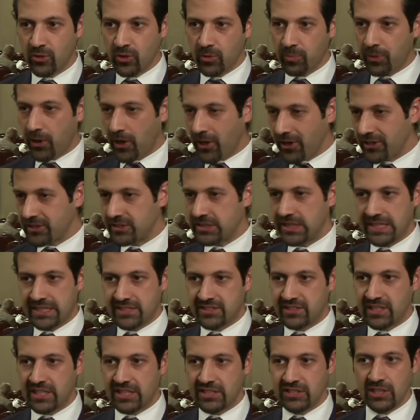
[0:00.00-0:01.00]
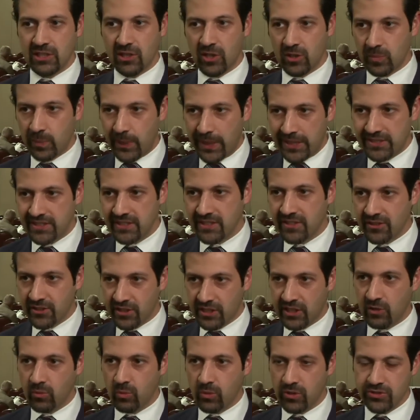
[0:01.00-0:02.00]
The politics is a lot better
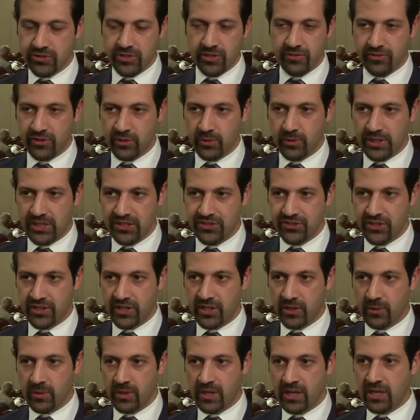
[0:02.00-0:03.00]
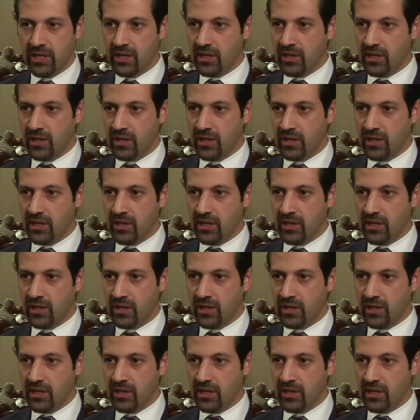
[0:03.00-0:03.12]
than it was a few years ago.